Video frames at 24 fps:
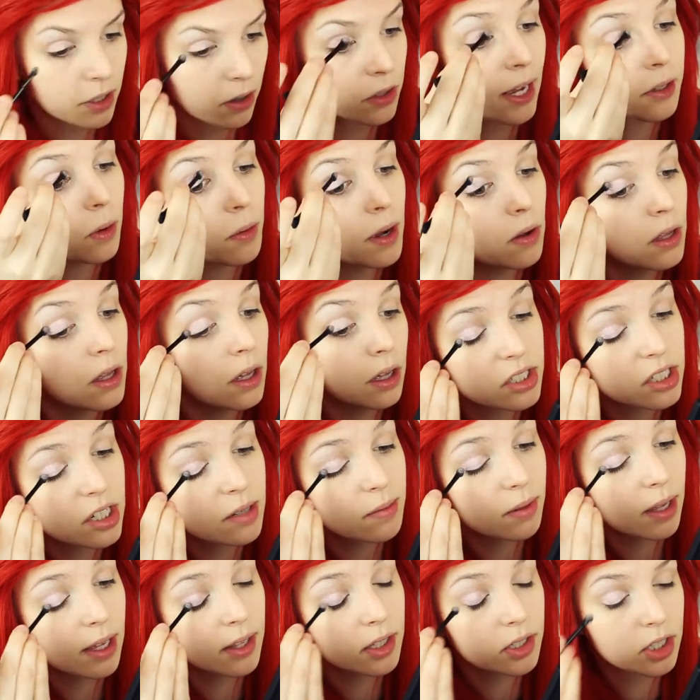It doesn't
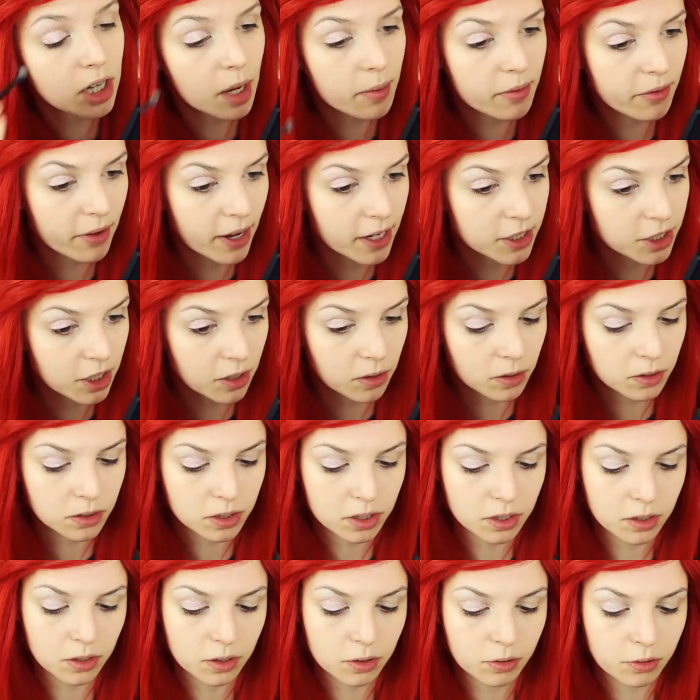seem like the type of eyeshadow that's
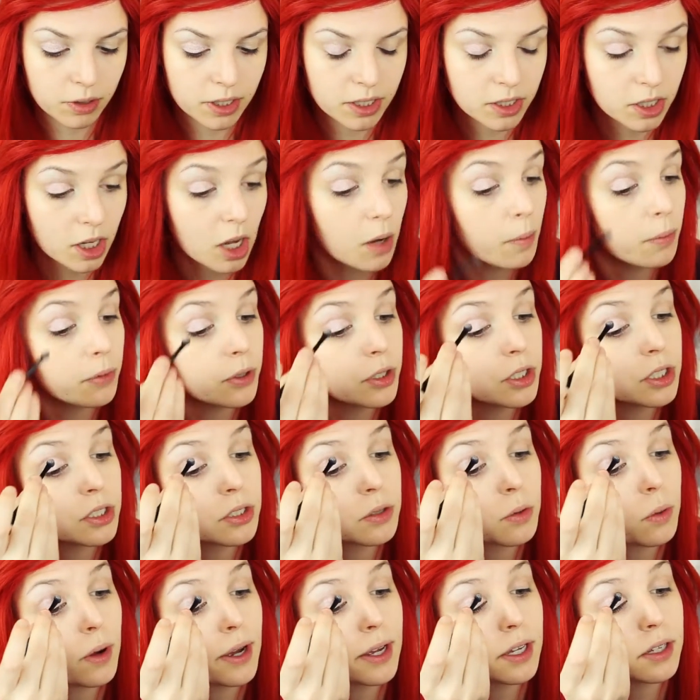going to crease up, which is
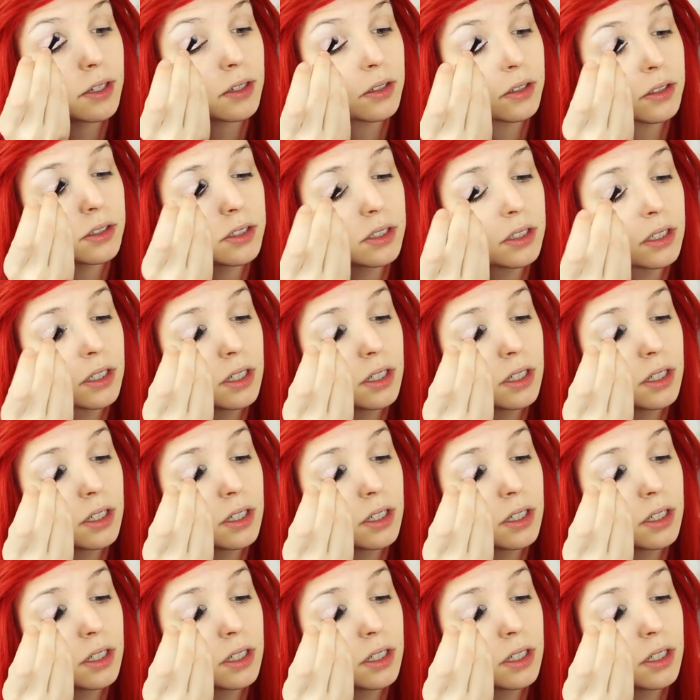quite good.